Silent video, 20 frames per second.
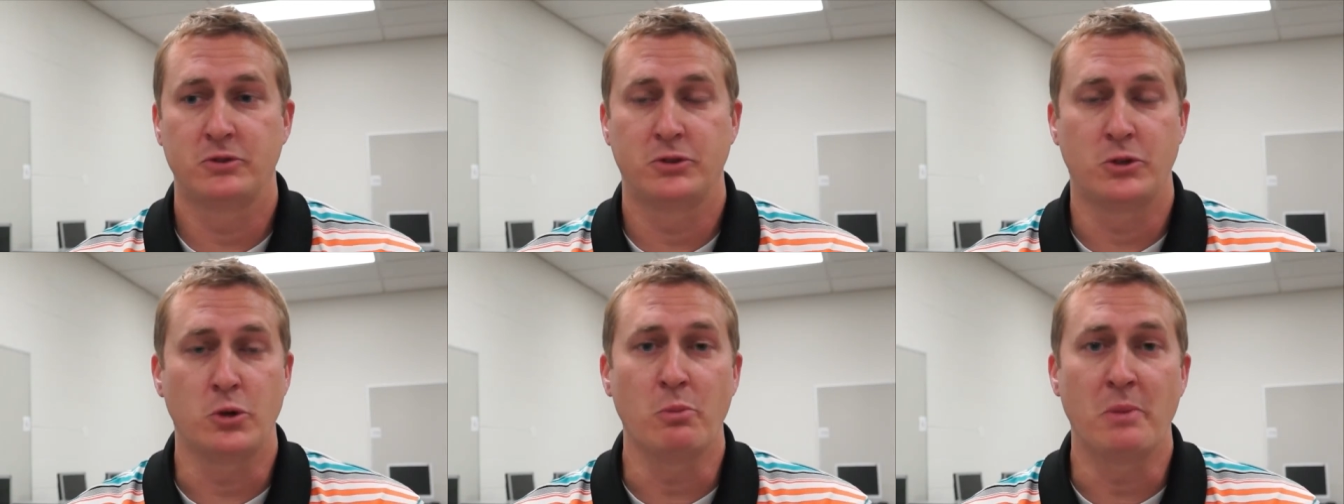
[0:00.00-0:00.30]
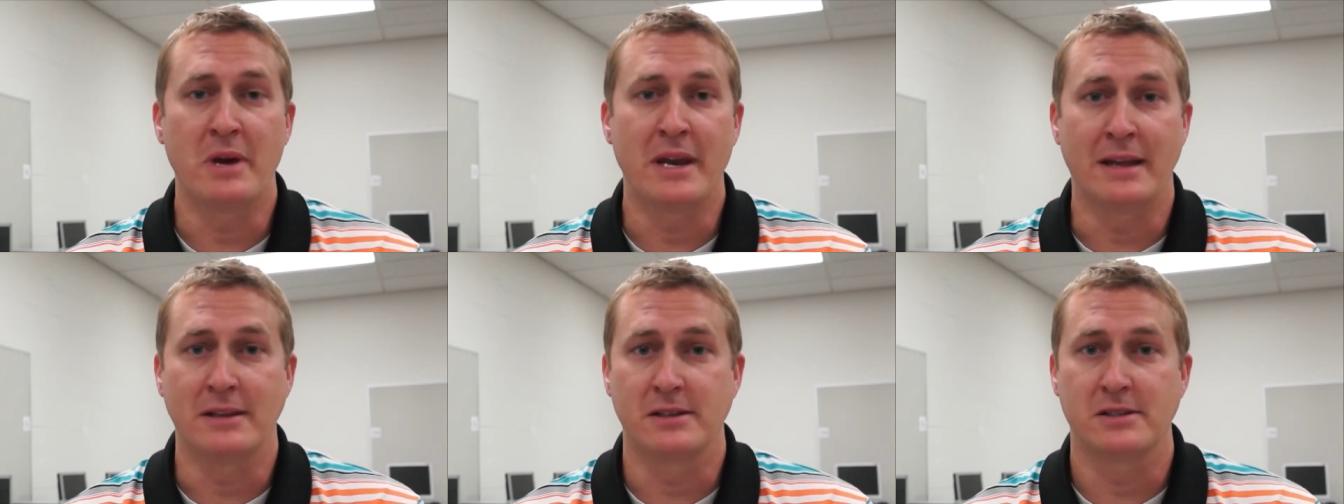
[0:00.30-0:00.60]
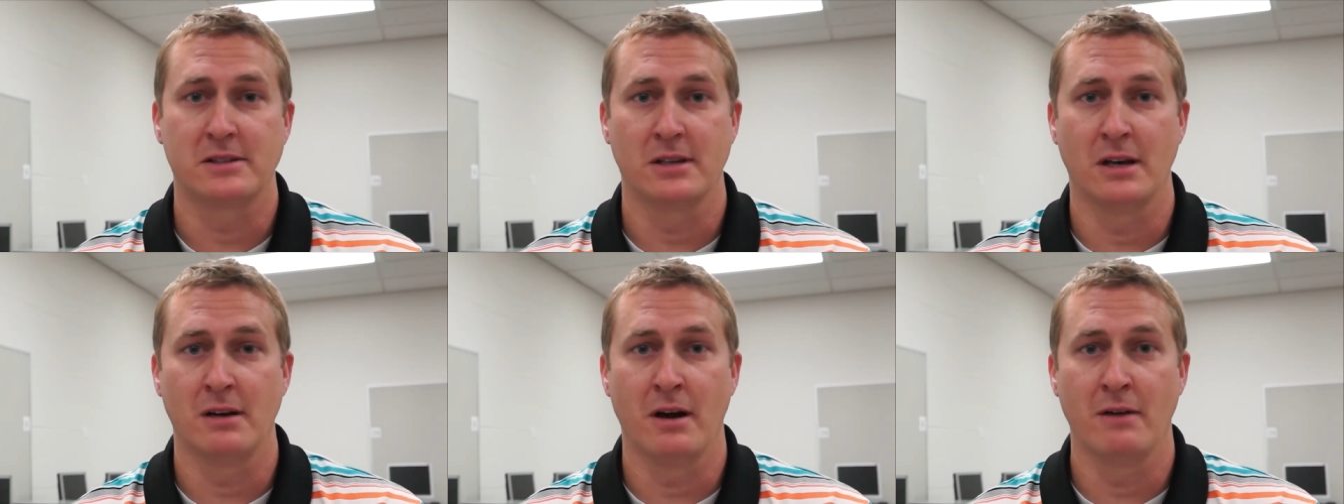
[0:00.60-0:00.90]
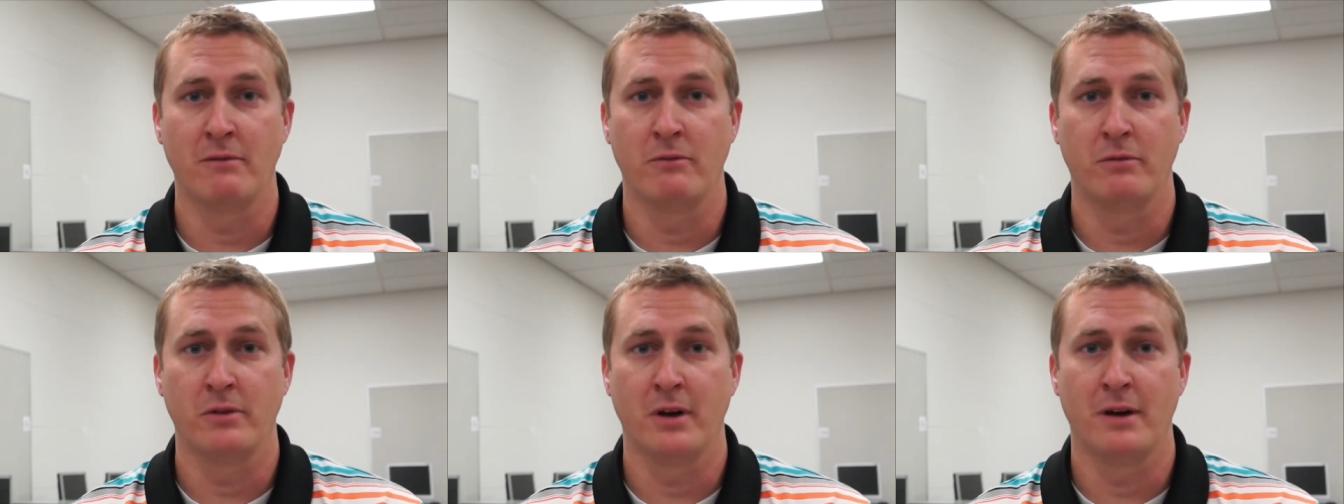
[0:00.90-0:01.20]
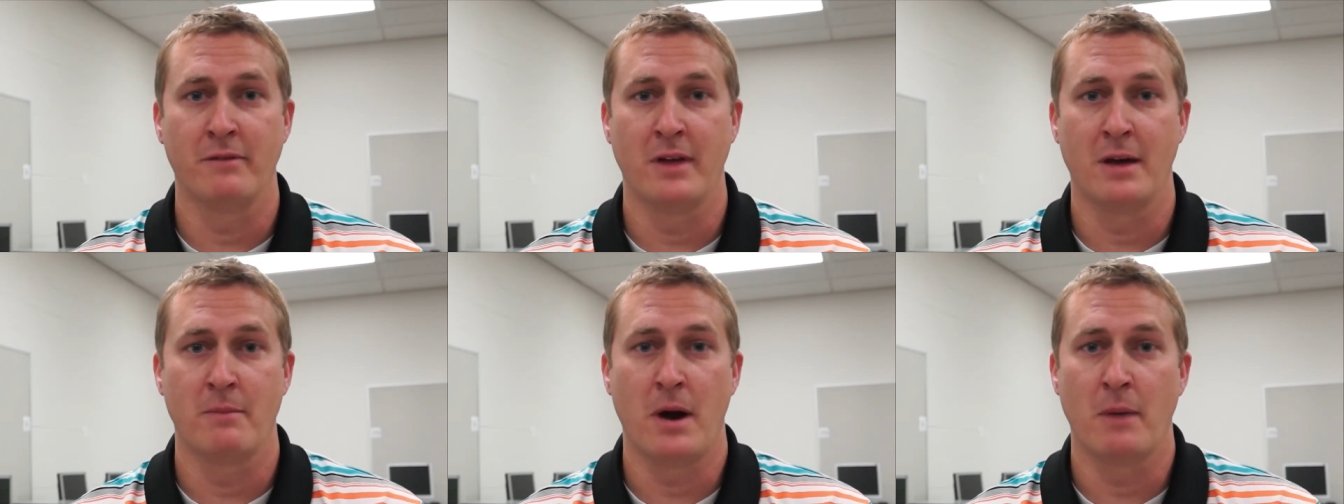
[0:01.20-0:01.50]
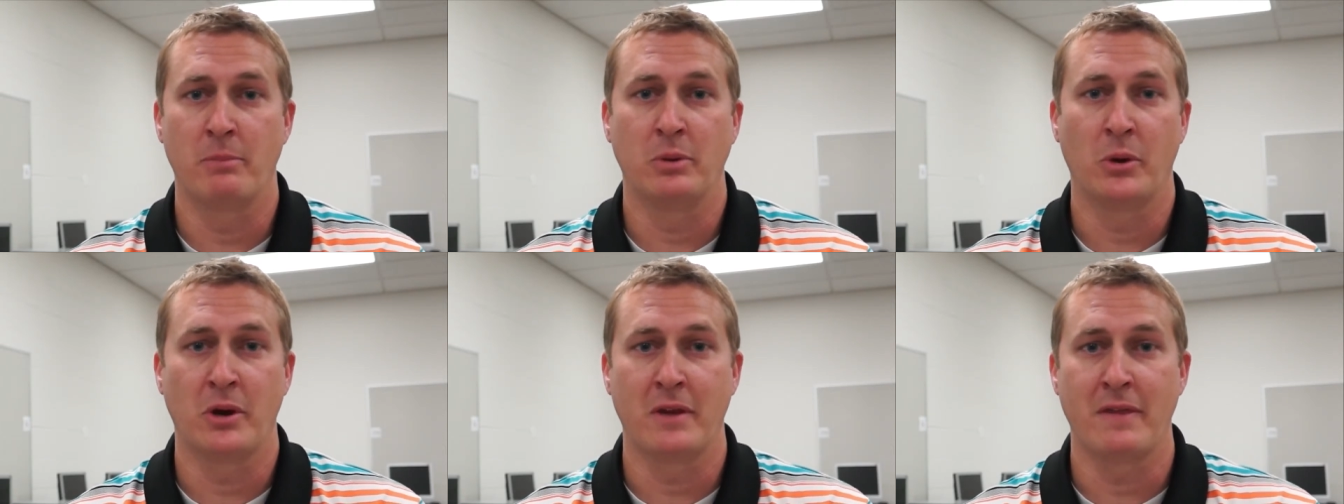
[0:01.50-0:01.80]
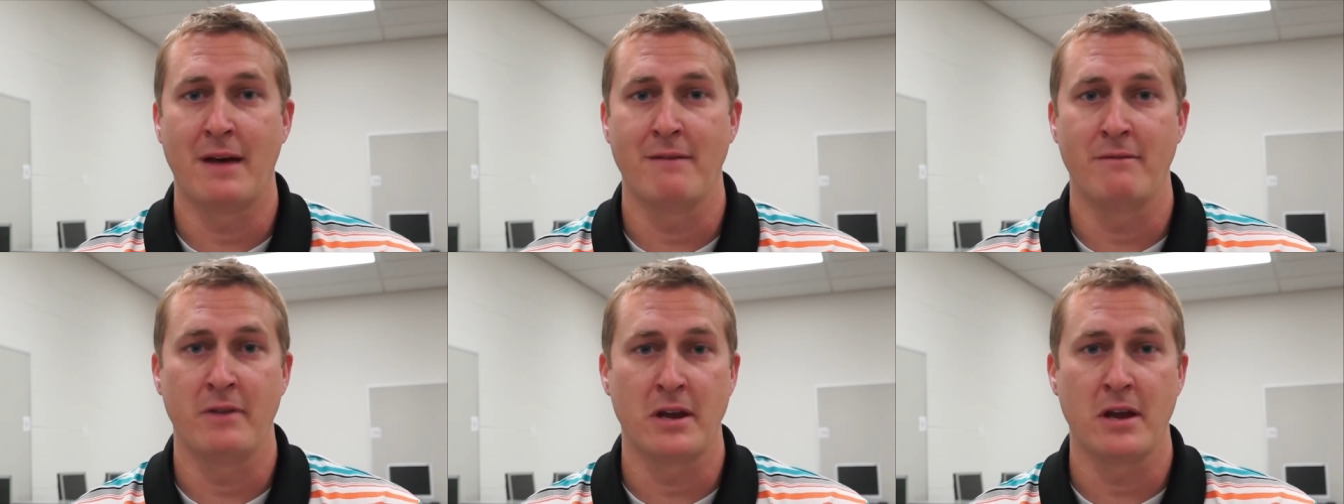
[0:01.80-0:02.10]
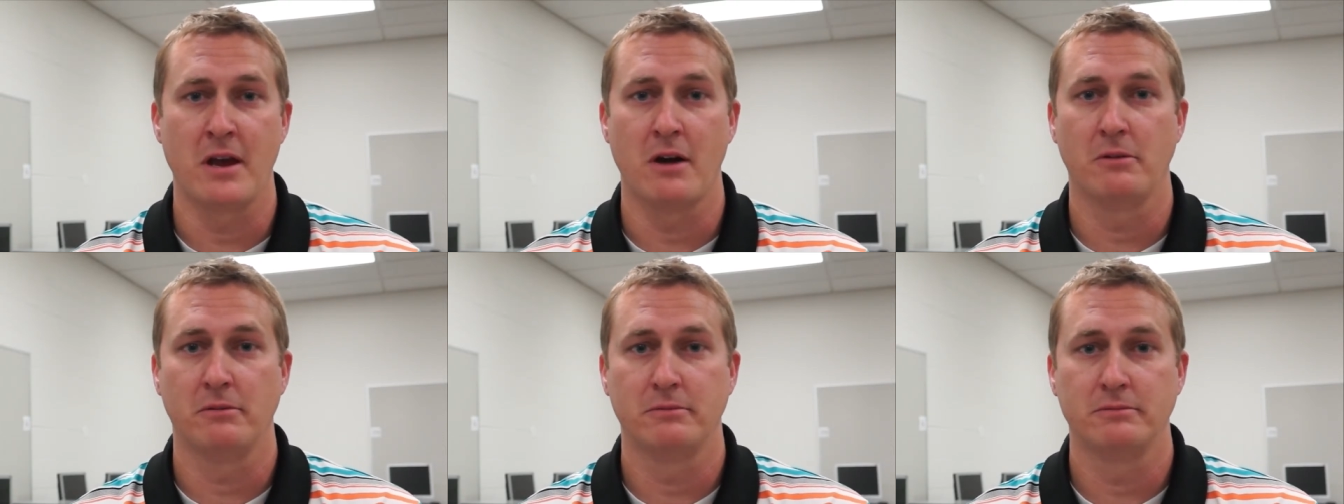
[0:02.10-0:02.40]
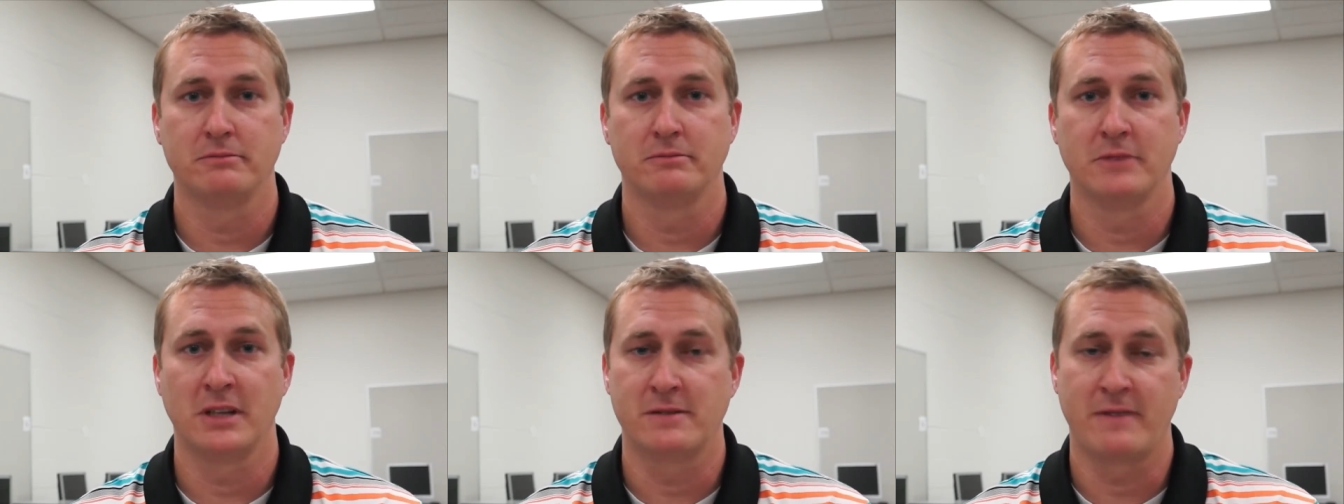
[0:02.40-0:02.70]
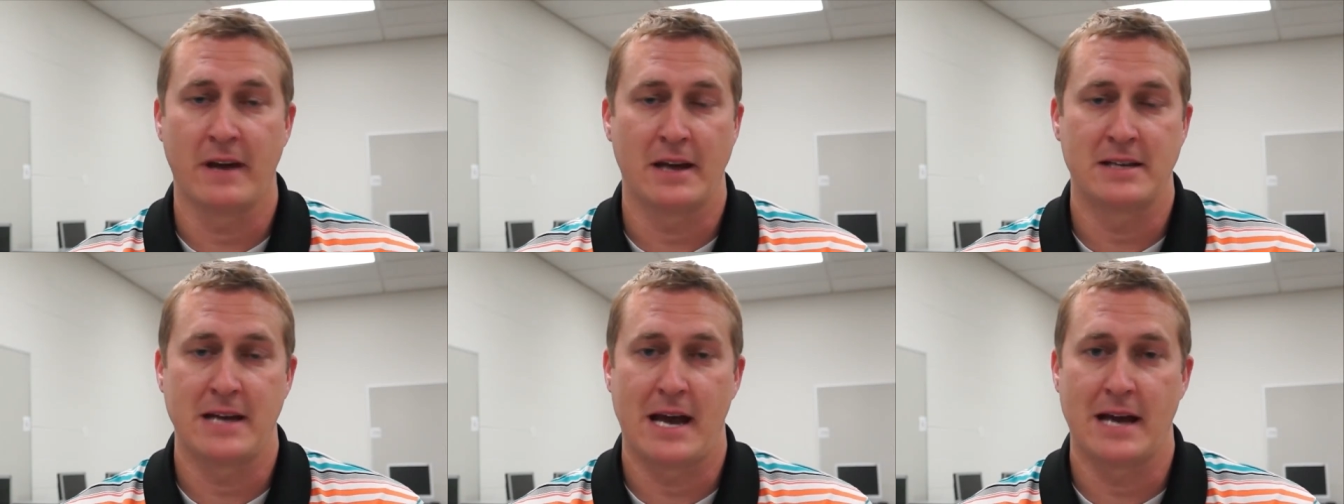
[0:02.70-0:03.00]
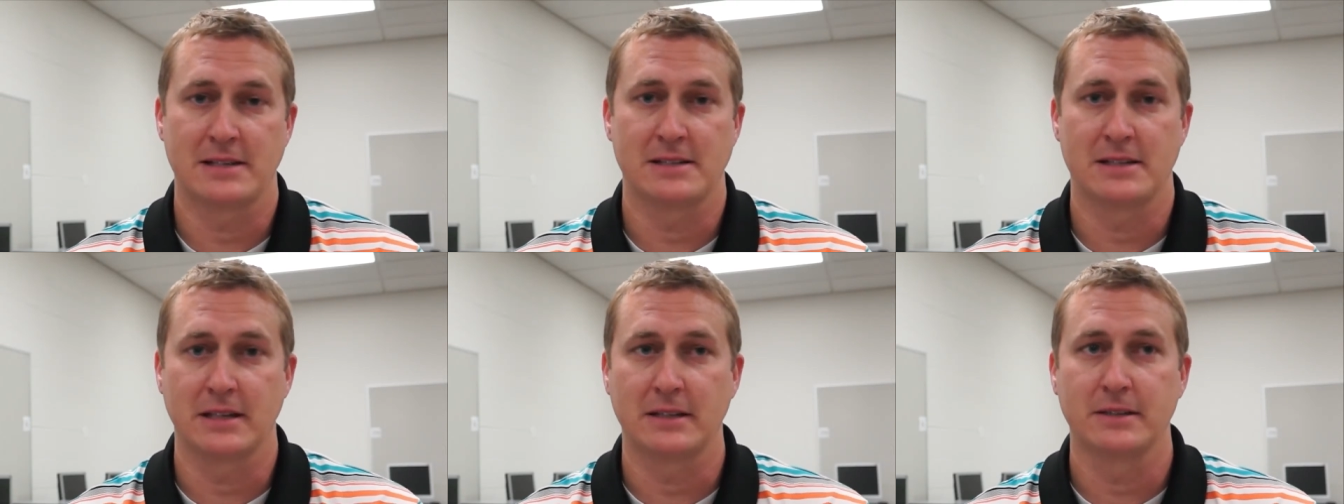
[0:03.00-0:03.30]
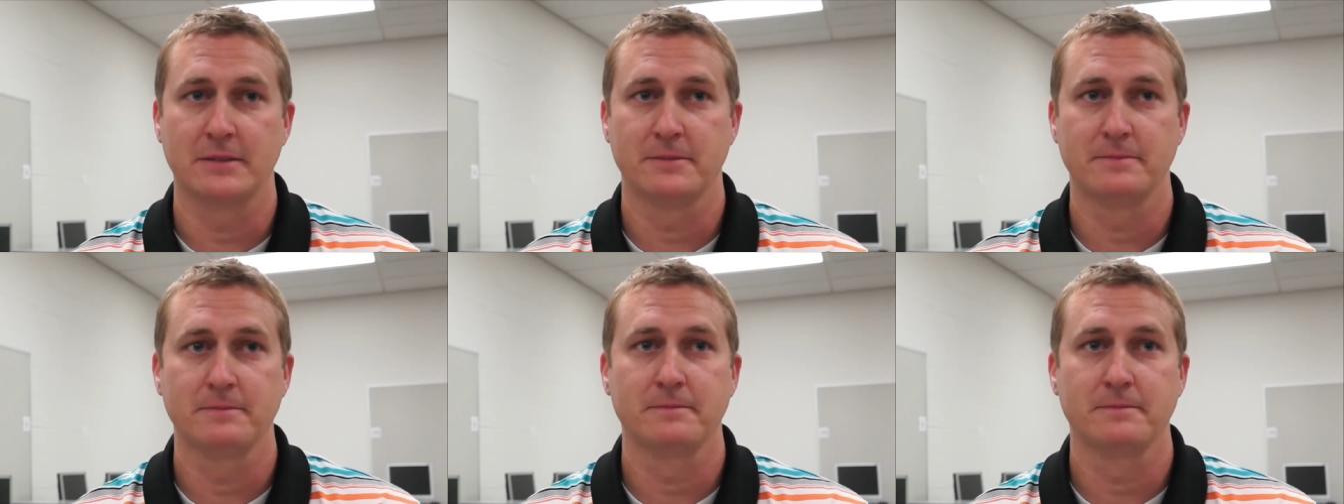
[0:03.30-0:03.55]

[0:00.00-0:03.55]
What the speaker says: 2 minutes of them uploading that video. It's fantastic.